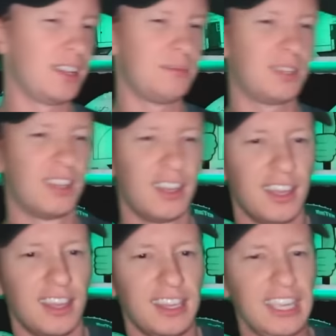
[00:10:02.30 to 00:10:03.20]
him
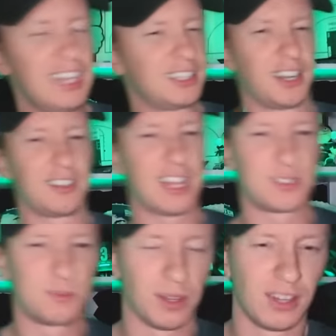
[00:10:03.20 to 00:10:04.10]
either.
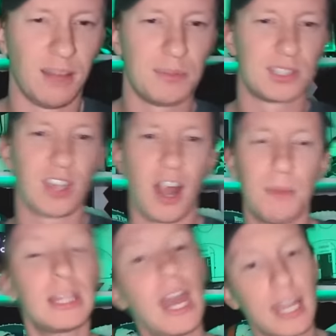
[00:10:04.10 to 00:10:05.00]
That's a little bizarre.
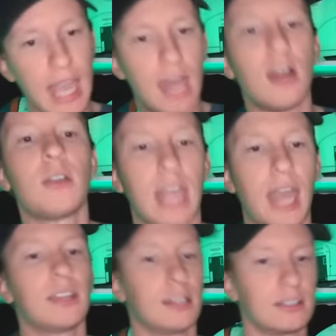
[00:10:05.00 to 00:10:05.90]
But then again,
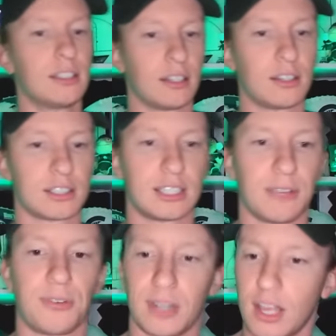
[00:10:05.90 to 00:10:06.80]
okay, there, you know, there's a
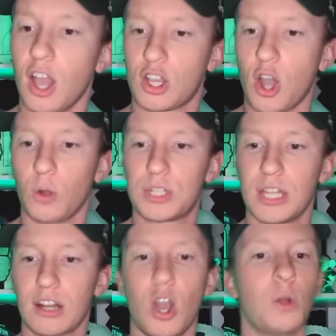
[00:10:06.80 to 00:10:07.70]
different coach
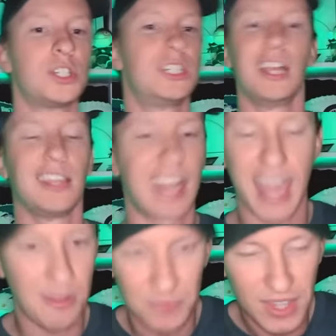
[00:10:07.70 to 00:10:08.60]
there, Coach
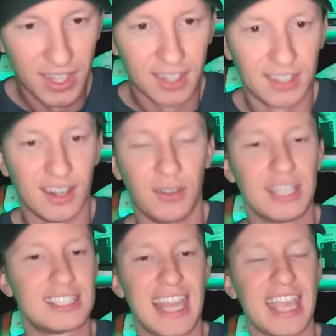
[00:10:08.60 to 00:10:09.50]
Dillingham. You know,
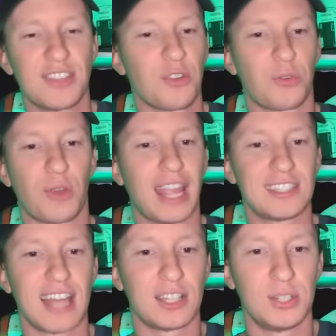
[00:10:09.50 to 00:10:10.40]
he's taken the
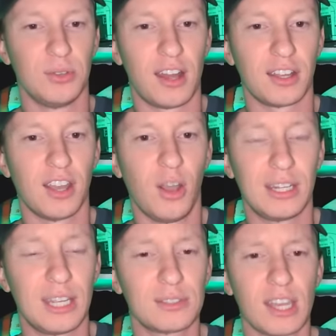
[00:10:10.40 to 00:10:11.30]
reins not too long ago,
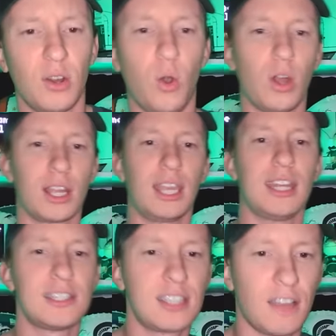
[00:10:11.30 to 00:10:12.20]
and he was at
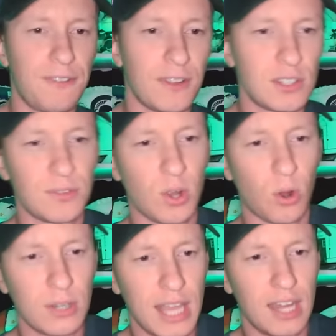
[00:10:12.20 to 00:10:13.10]
Oregon as the offensive
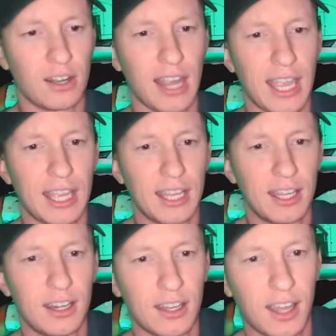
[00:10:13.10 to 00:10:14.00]
coordinator.
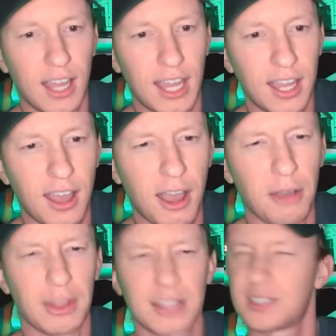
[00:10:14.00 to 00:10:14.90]
And uh,
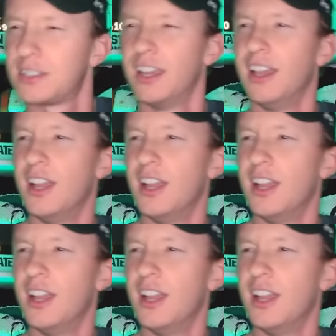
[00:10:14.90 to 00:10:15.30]
oh, that's